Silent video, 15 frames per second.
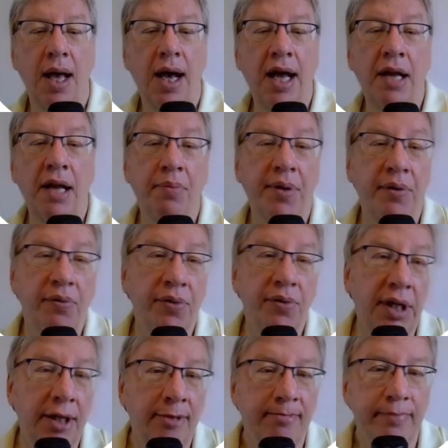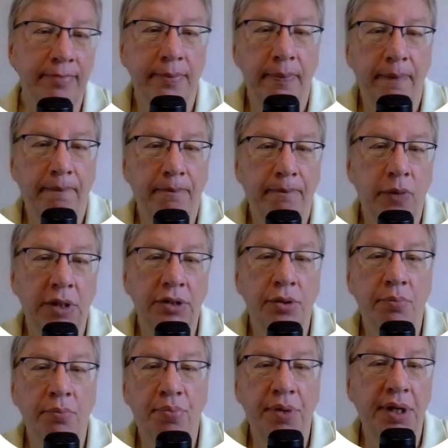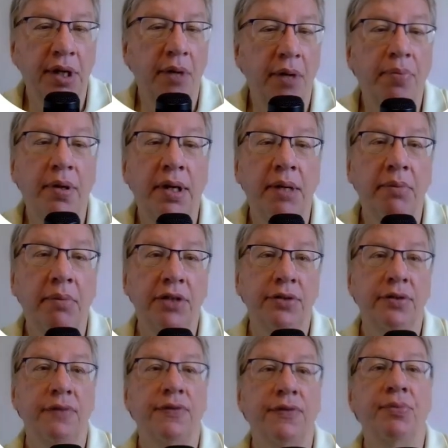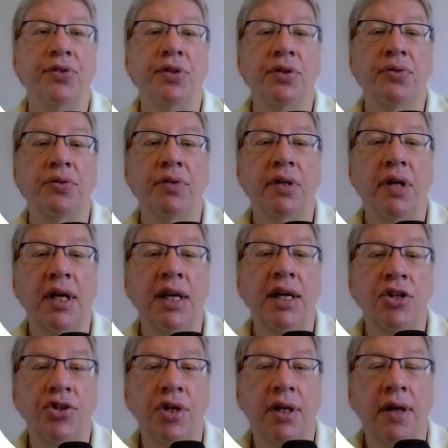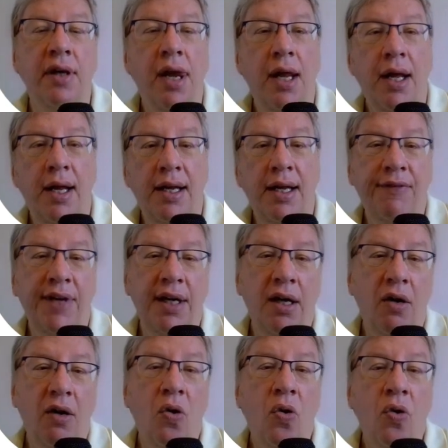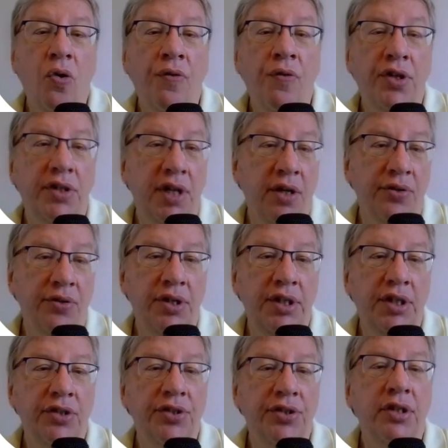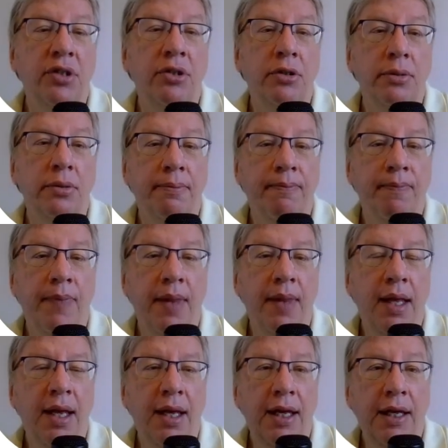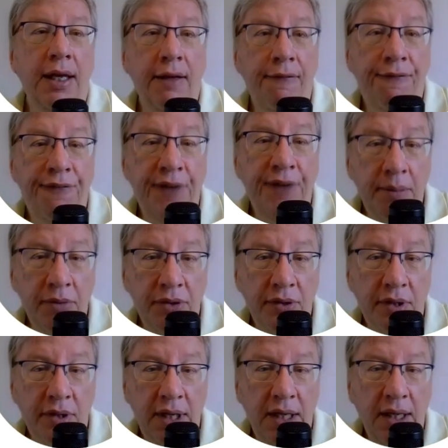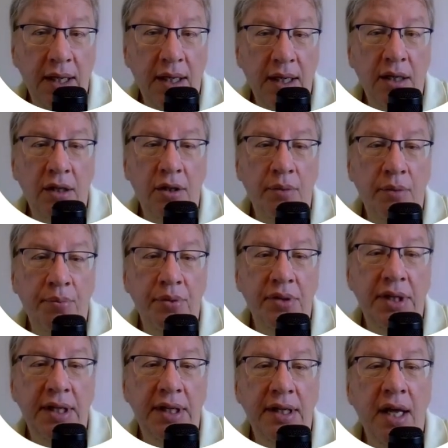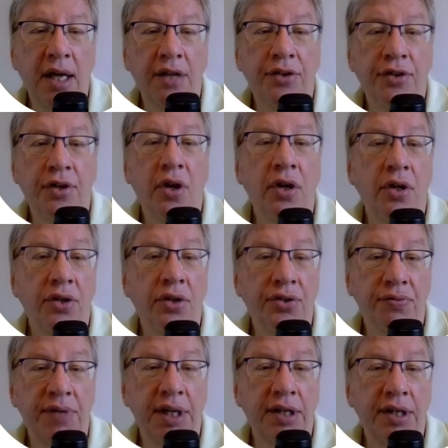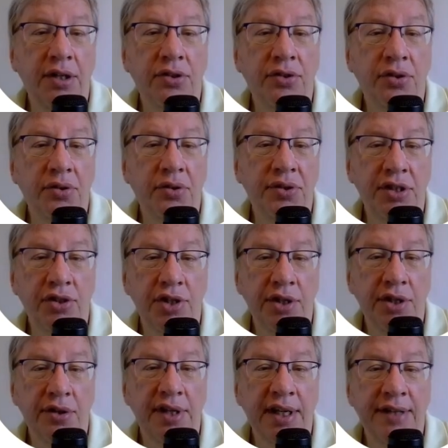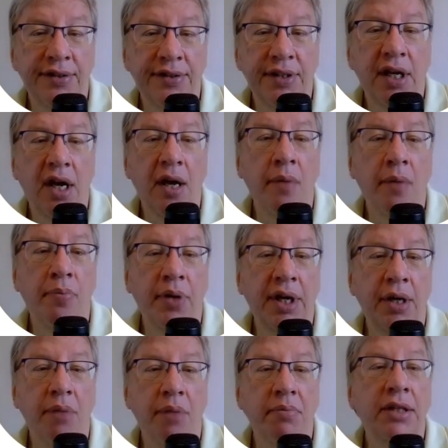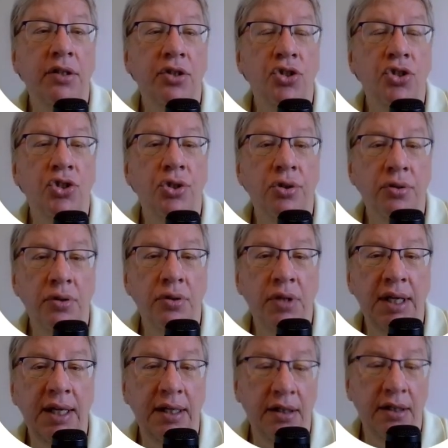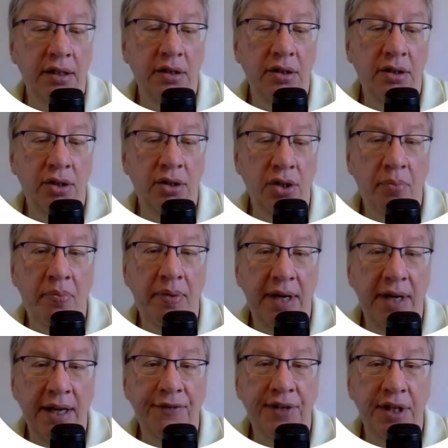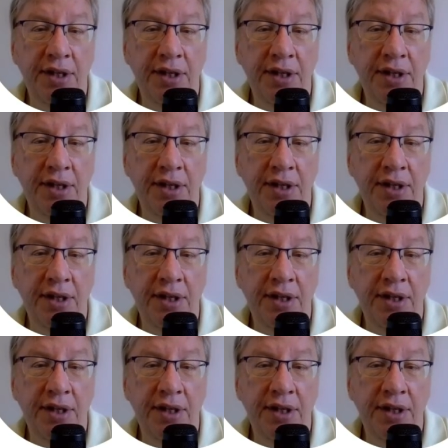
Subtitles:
Al-Biruni was a brilliant polymath from Central Asia, living over 1,000 years ago. He famously computed the Earth's radius using geodesy, employing a method shown in the top left